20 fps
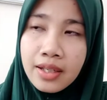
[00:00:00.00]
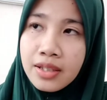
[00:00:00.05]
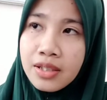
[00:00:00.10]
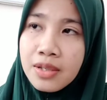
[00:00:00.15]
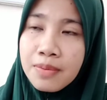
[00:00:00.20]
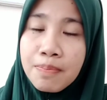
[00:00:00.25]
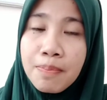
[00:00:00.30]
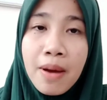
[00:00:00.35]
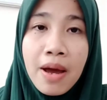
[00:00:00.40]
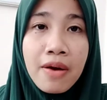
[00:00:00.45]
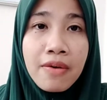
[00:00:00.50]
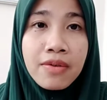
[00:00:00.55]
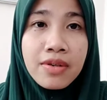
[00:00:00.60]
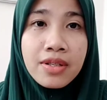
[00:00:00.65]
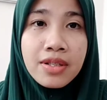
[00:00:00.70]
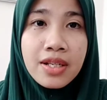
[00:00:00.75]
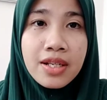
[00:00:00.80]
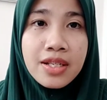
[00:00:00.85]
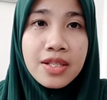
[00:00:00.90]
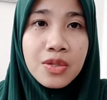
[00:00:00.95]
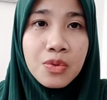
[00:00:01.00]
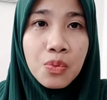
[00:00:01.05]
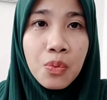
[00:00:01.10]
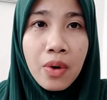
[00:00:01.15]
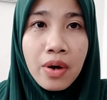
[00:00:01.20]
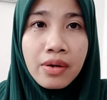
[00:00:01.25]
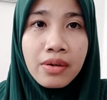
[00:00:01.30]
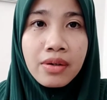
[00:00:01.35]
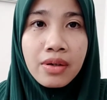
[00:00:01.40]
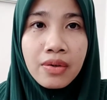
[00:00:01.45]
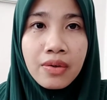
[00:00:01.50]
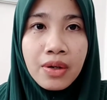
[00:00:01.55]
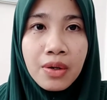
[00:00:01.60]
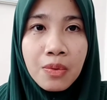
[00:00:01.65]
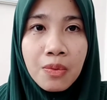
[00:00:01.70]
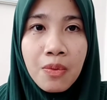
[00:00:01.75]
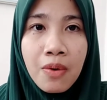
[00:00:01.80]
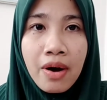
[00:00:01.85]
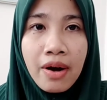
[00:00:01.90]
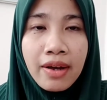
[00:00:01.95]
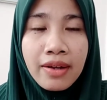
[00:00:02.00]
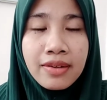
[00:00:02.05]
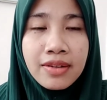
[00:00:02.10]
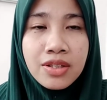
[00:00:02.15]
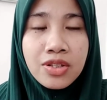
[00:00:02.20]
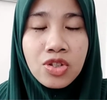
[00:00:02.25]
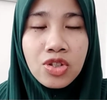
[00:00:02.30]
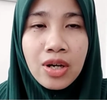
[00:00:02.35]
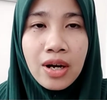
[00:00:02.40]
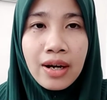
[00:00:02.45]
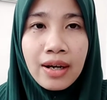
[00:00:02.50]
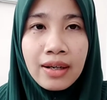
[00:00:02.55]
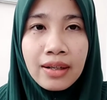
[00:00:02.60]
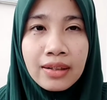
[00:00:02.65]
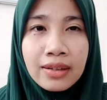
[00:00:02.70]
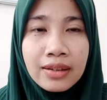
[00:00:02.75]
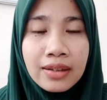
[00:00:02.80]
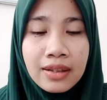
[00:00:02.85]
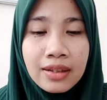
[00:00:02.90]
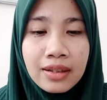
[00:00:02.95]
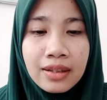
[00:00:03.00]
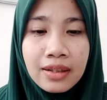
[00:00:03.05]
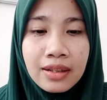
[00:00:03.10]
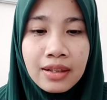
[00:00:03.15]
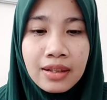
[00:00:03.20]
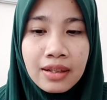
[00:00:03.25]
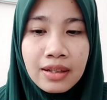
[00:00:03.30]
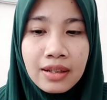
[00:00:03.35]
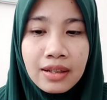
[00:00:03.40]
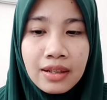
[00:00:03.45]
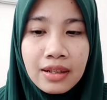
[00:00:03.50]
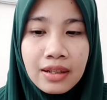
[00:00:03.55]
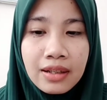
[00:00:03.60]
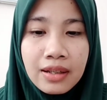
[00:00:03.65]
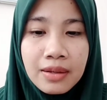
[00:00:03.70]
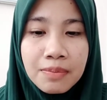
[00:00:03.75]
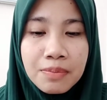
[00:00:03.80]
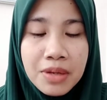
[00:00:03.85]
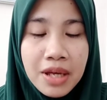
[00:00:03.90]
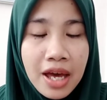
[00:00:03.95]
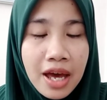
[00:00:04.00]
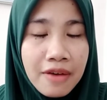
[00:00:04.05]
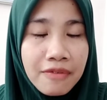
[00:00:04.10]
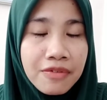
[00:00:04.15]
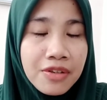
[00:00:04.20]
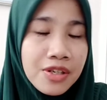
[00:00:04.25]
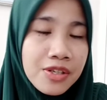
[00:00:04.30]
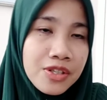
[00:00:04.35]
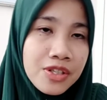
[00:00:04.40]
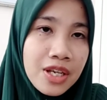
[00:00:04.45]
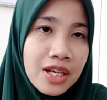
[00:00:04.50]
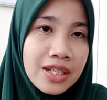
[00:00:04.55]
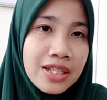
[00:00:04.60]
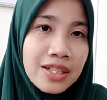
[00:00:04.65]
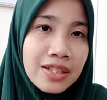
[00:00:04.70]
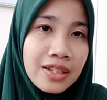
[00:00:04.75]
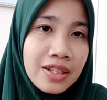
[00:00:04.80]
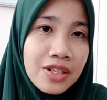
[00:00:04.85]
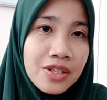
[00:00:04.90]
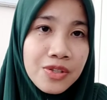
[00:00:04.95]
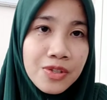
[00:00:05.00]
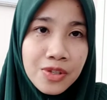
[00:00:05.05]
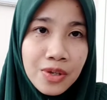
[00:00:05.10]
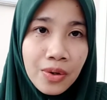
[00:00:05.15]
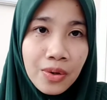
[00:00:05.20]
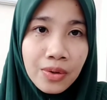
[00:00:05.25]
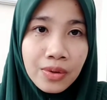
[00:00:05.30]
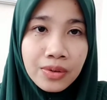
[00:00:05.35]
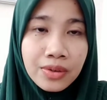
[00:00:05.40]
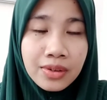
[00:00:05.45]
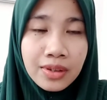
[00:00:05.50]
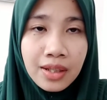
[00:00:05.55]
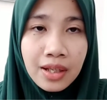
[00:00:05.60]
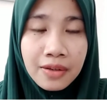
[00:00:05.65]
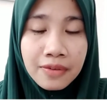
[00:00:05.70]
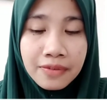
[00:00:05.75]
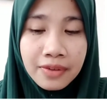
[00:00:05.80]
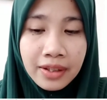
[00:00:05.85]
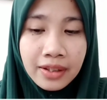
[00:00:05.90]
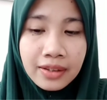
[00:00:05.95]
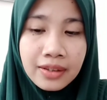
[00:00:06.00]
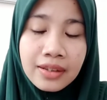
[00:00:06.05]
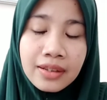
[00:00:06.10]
the parent is wondering why the child behavior suddenly so loving.